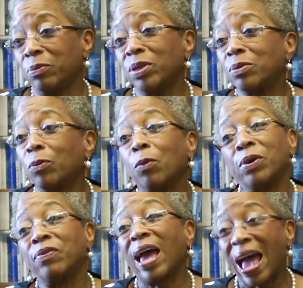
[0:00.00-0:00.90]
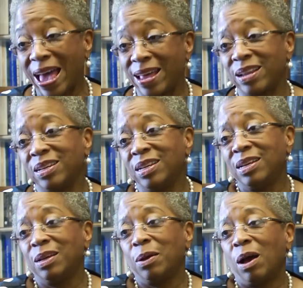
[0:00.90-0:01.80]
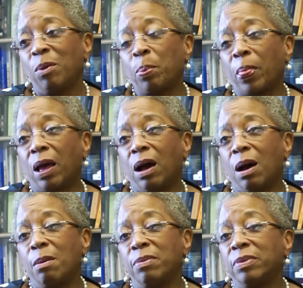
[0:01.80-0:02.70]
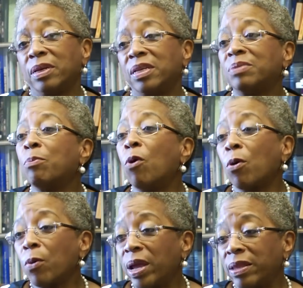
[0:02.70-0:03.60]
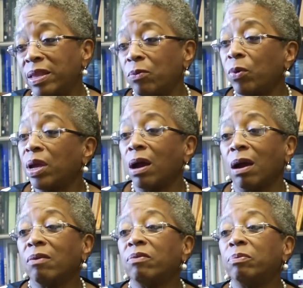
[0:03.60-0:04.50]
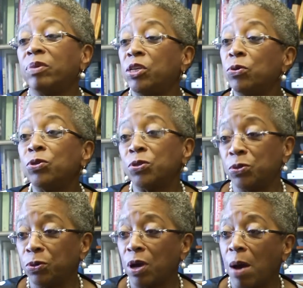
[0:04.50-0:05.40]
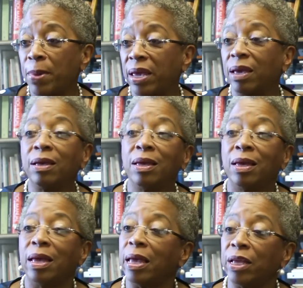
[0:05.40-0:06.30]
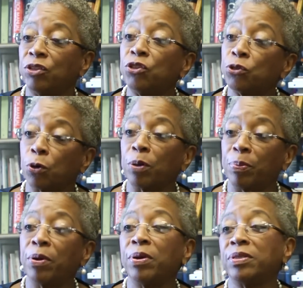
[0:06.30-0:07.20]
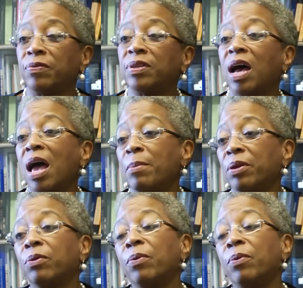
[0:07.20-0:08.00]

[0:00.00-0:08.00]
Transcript: What we've had is more rain than we are used to, coming in short periods of time and